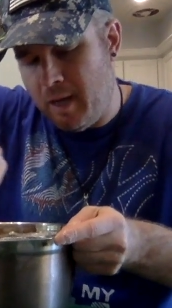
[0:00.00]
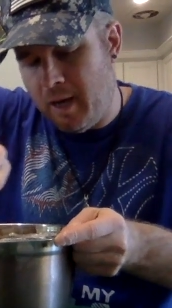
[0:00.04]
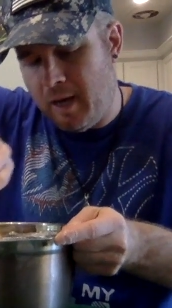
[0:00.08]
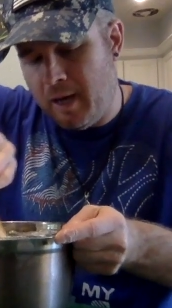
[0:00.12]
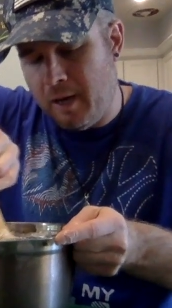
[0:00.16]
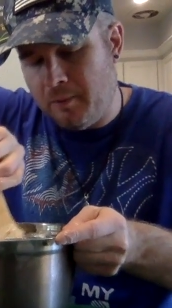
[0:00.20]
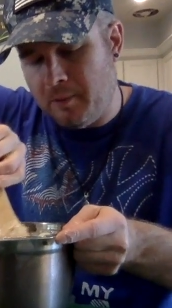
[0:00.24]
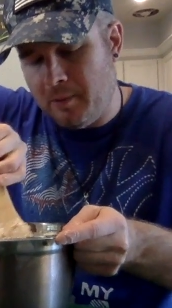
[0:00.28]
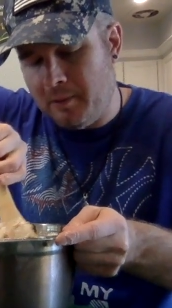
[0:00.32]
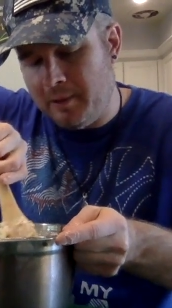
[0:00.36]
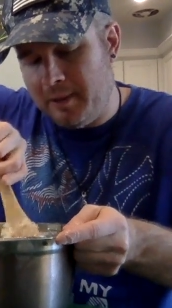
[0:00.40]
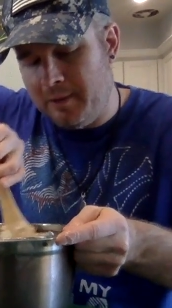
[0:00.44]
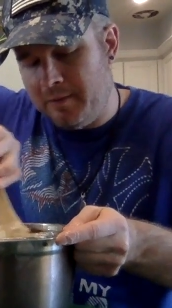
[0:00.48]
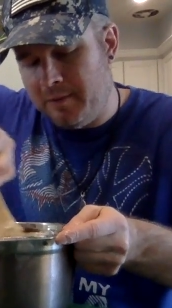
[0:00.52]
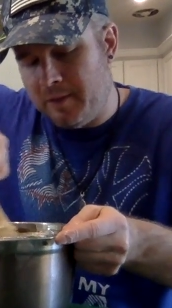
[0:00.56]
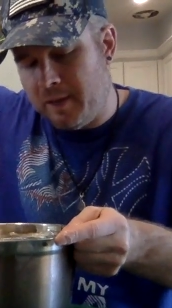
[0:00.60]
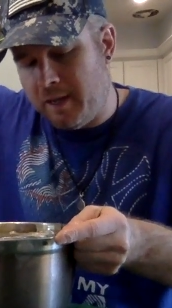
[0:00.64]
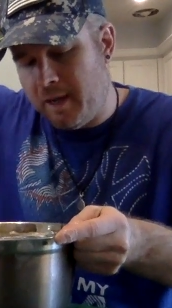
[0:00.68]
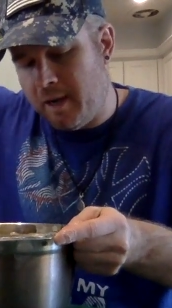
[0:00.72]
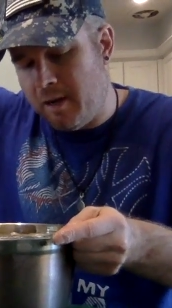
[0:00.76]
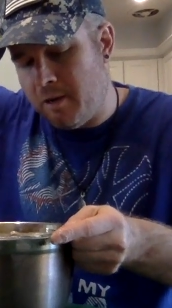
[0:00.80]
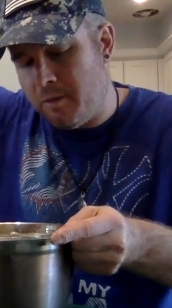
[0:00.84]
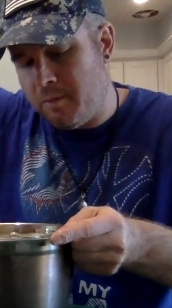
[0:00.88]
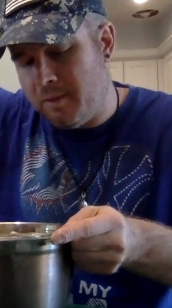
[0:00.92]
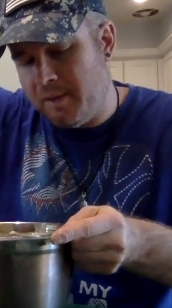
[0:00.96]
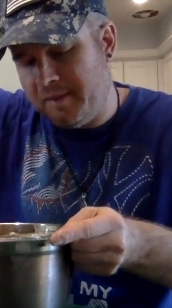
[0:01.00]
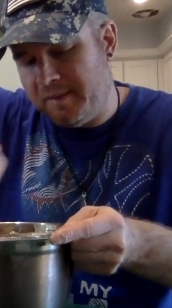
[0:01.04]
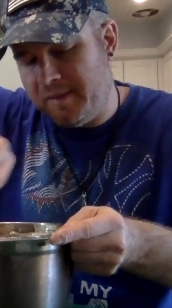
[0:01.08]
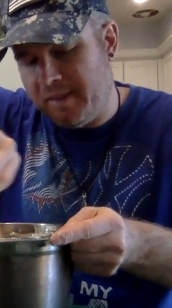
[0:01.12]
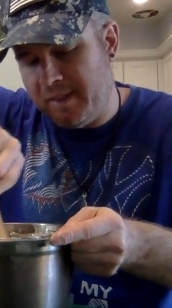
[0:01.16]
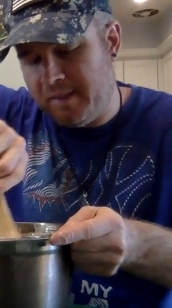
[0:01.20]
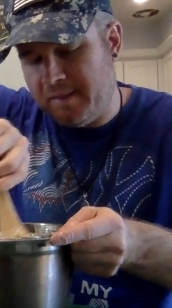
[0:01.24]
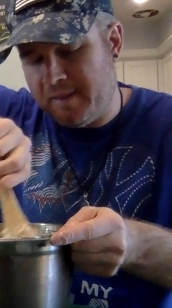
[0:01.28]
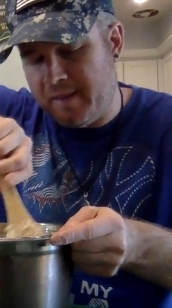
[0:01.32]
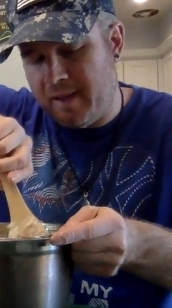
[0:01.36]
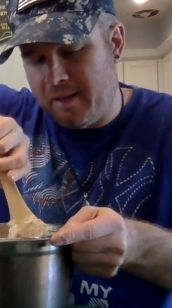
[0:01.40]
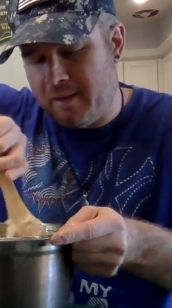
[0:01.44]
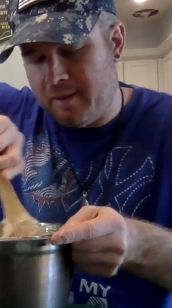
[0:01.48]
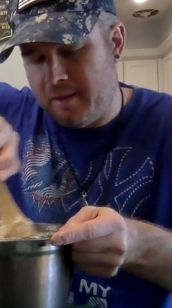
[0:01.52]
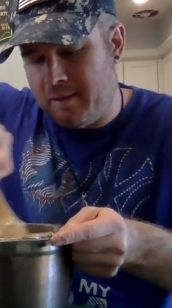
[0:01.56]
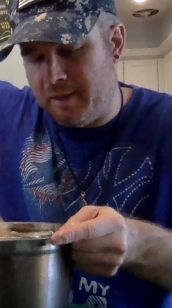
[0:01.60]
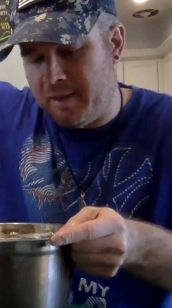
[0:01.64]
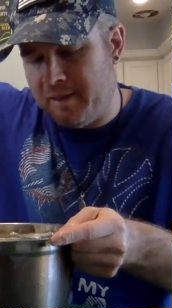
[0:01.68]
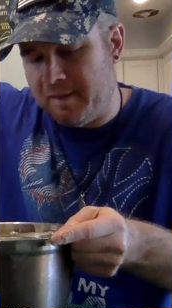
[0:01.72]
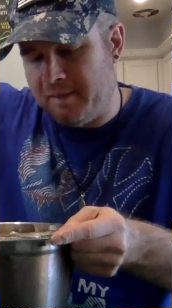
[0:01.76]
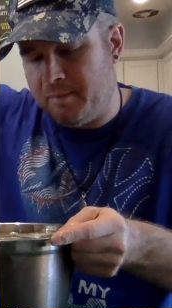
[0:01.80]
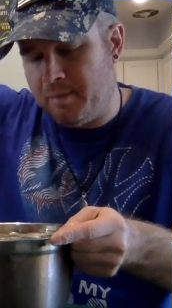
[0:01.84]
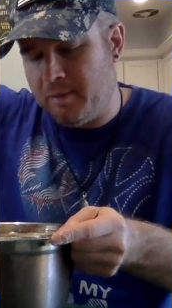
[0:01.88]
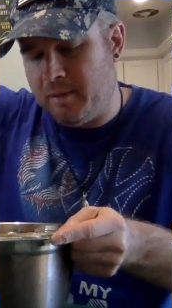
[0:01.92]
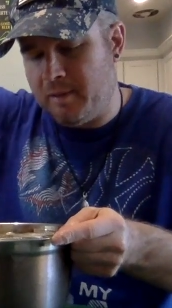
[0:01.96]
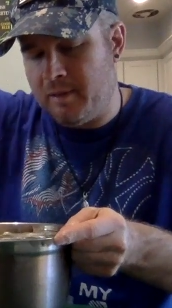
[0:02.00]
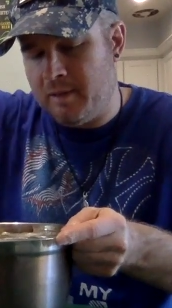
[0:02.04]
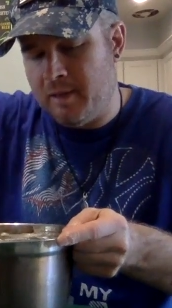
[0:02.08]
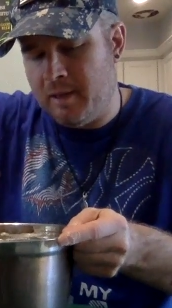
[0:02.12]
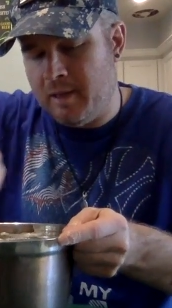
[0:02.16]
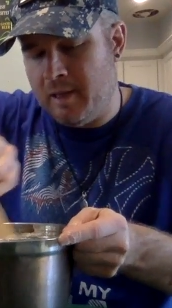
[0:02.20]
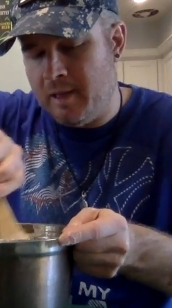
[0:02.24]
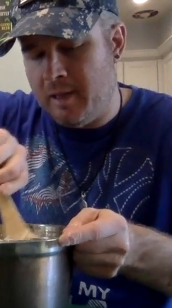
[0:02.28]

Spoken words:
I will leave the caraway seeds out in this, but